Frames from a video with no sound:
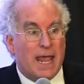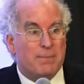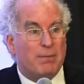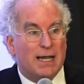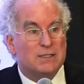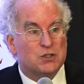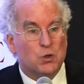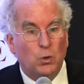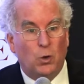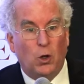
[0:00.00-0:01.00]
in my
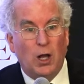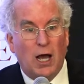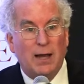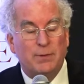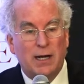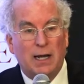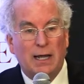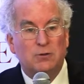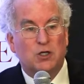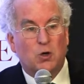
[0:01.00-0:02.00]
school, I'm not
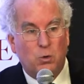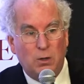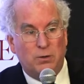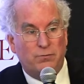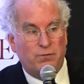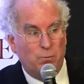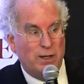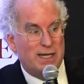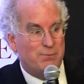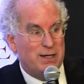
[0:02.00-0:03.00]
allowed to quote from
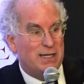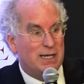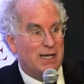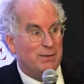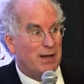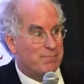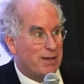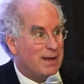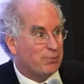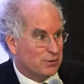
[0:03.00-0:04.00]
Wikipedia in my
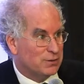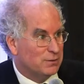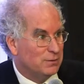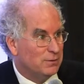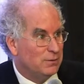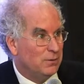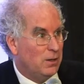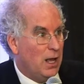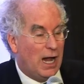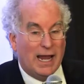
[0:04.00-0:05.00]
papers.
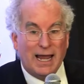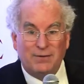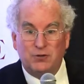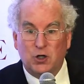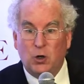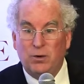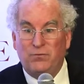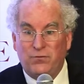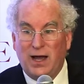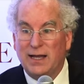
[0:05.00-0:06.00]
I have to go and
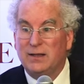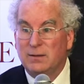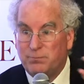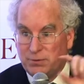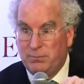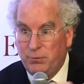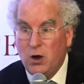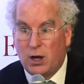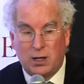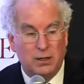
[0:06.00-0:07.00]
find the
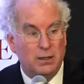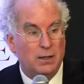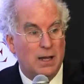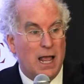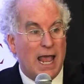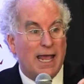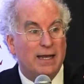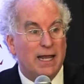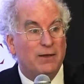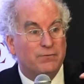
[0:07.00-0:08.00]
book.
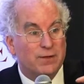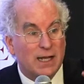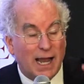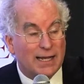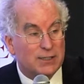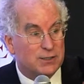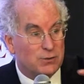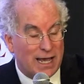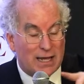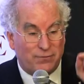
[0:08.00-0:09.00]
And if I could
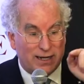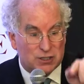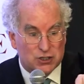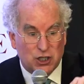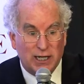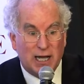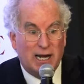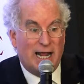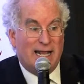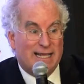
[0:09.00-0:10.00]
do that, if I could just click
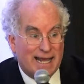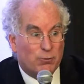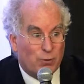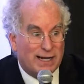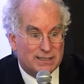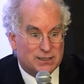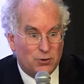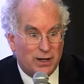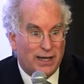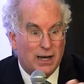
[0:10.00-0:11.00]
on it and get right
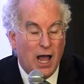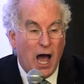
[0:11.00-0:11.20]
to it,